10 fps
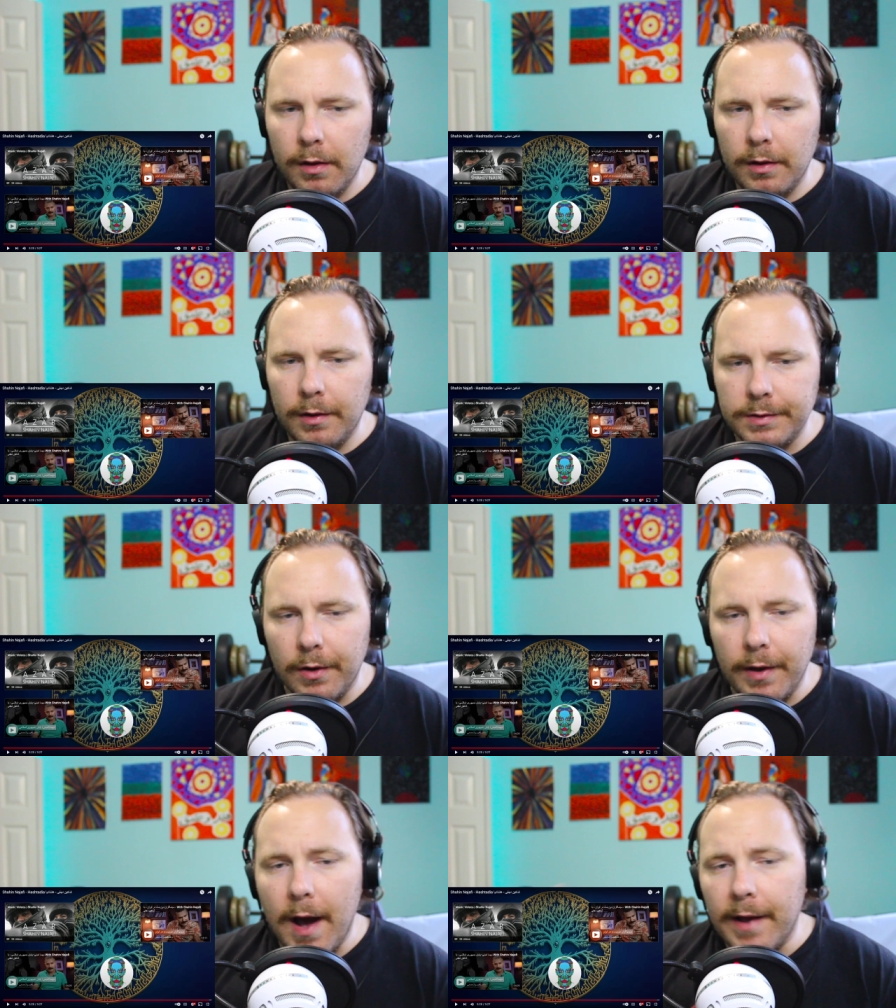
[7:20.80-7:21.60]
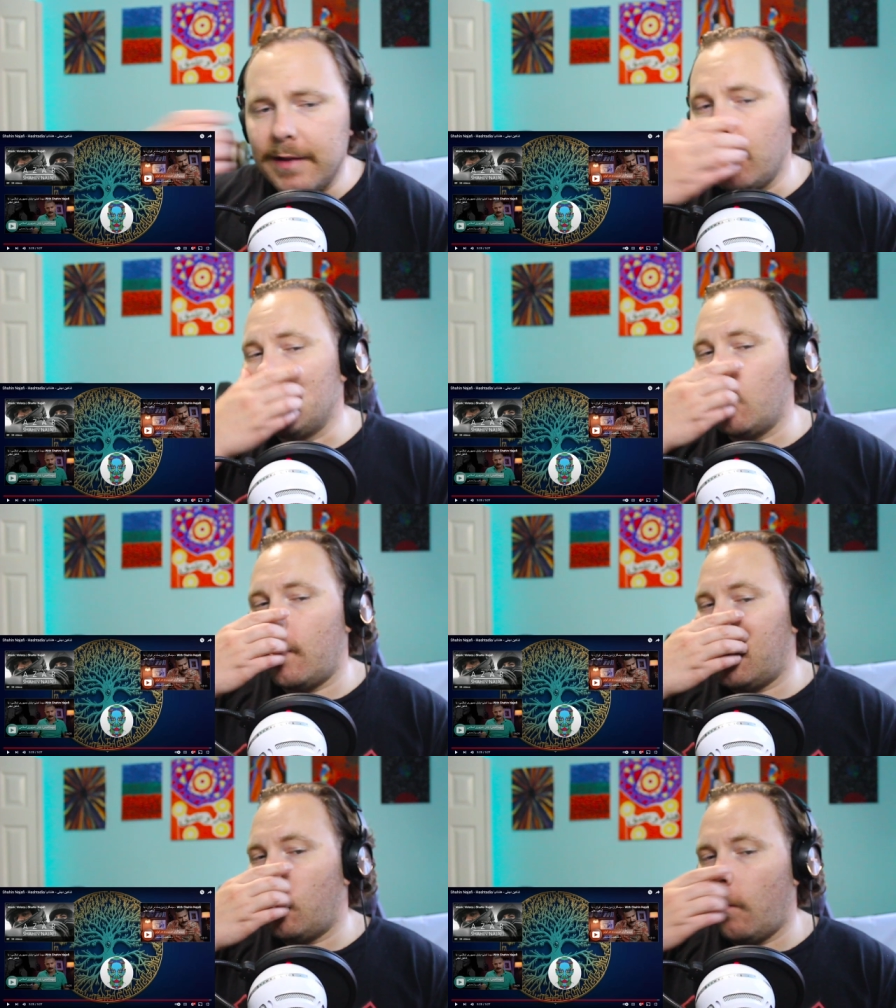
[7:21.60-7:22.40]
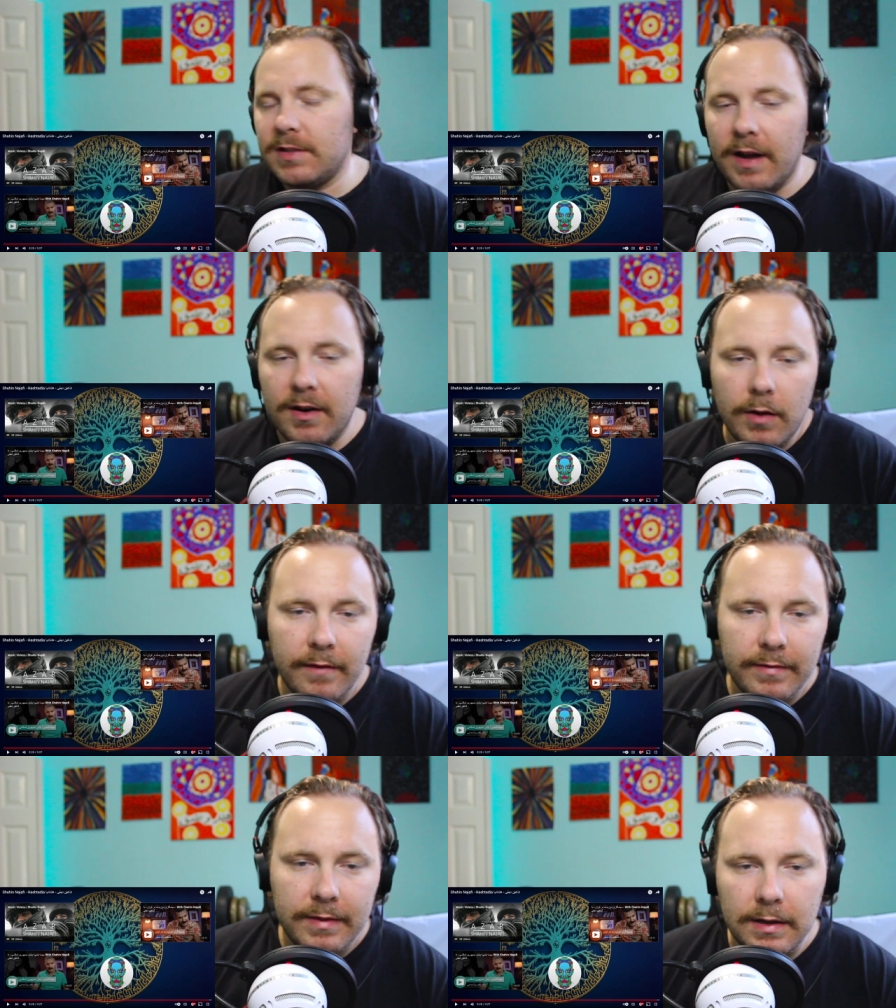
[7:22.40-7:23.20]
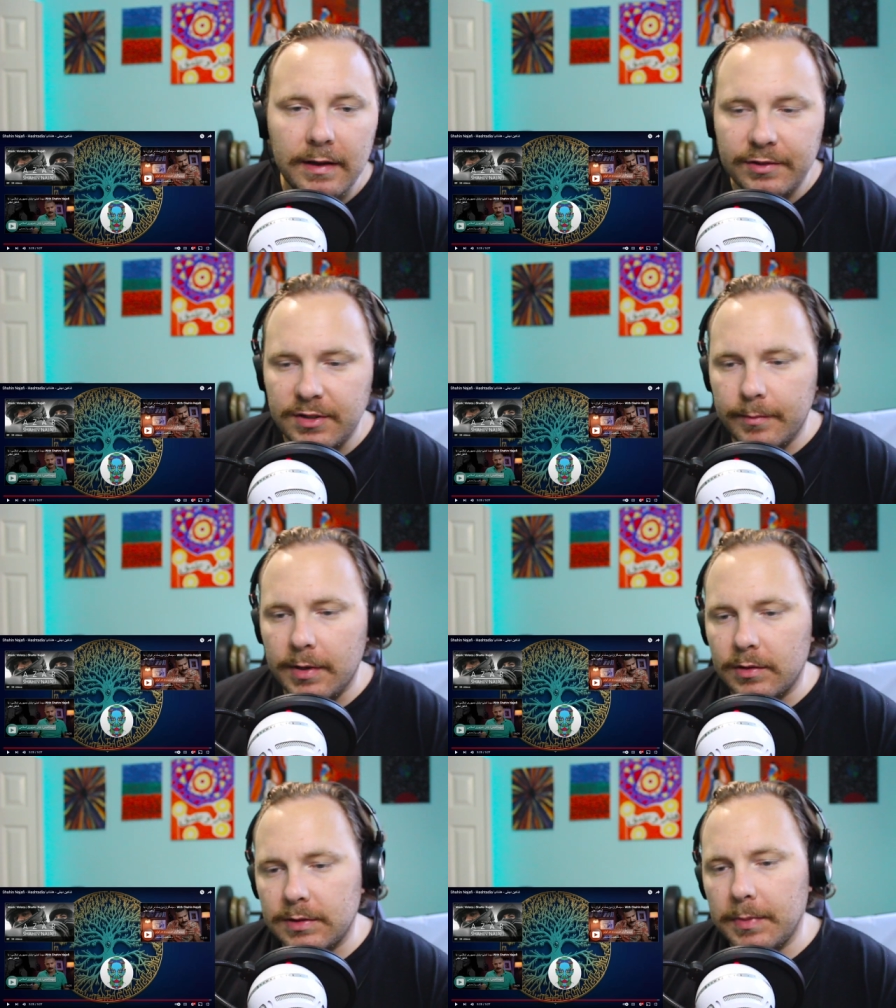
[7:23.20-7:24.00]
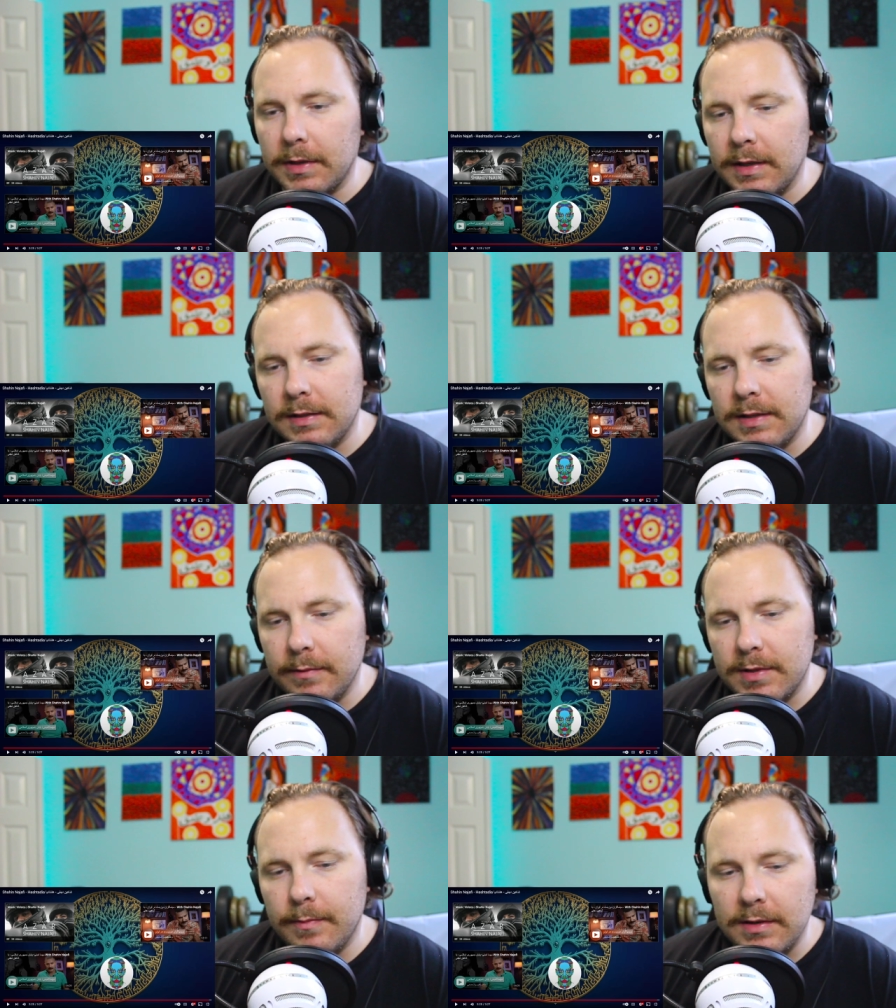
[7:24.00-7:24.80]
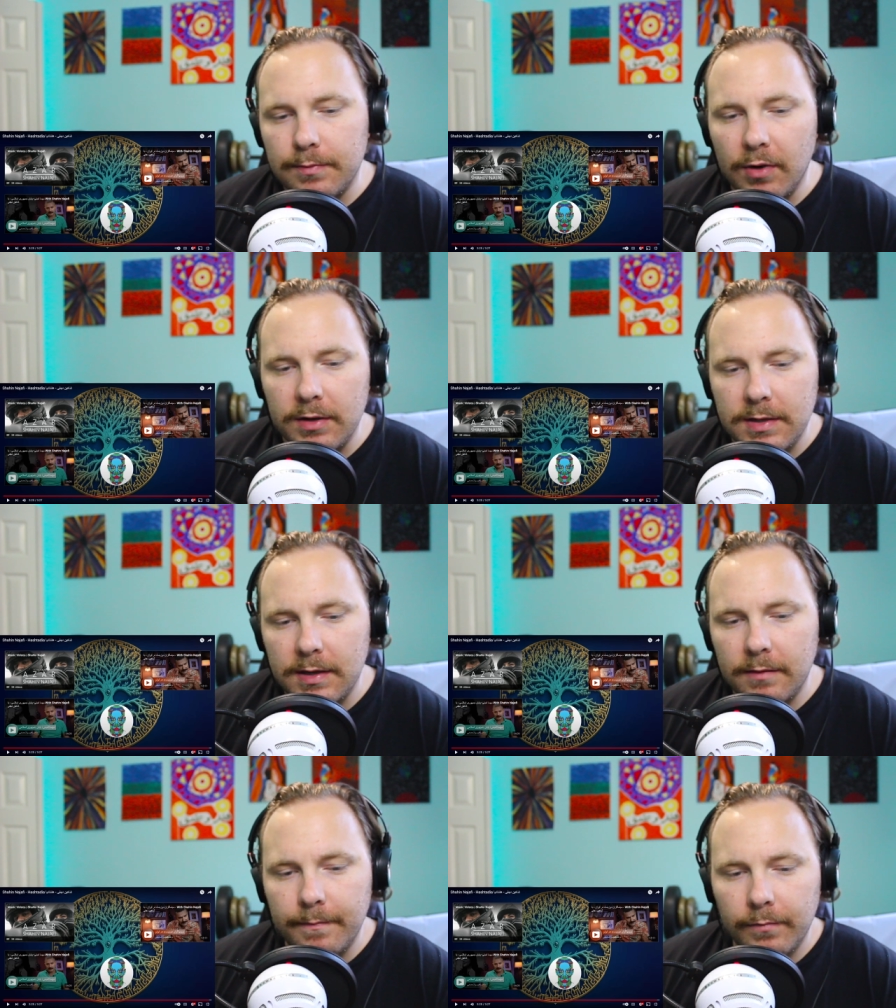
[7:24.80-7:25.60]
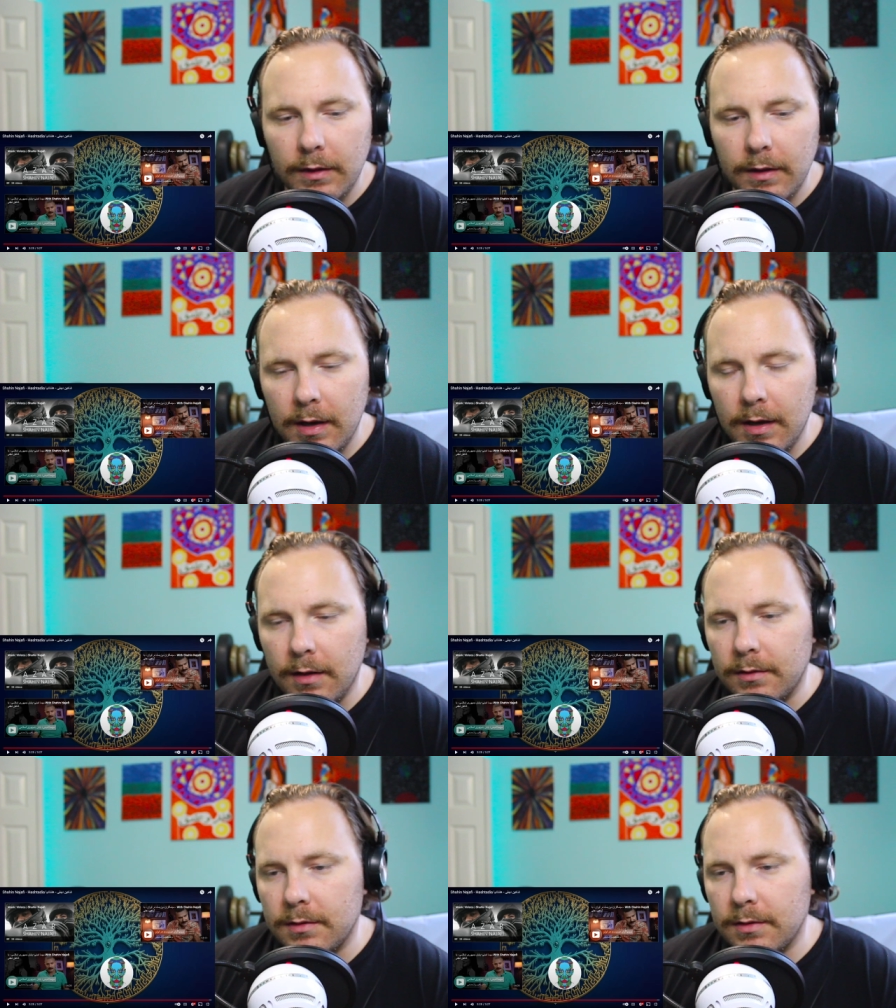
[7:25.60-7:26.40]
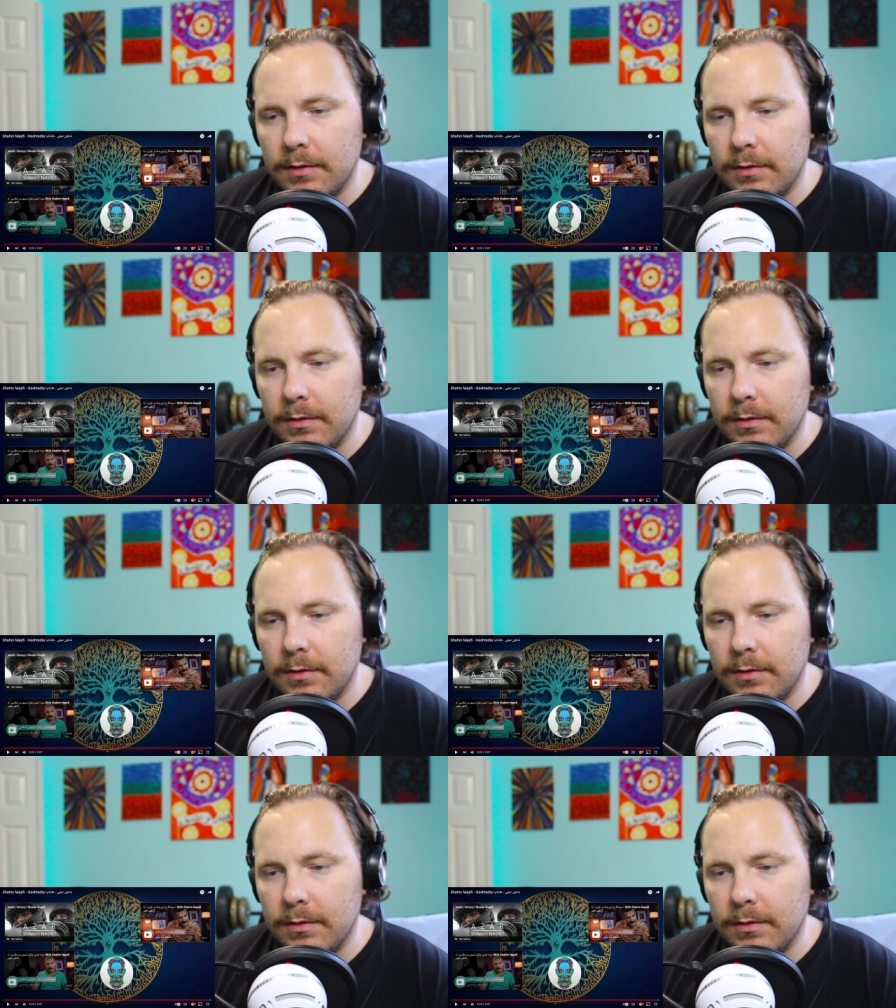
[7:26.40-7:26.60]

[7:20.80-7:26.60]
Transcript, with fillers: So yeah, um, obviously I don't have the English subtitles, but he seems to be expressing and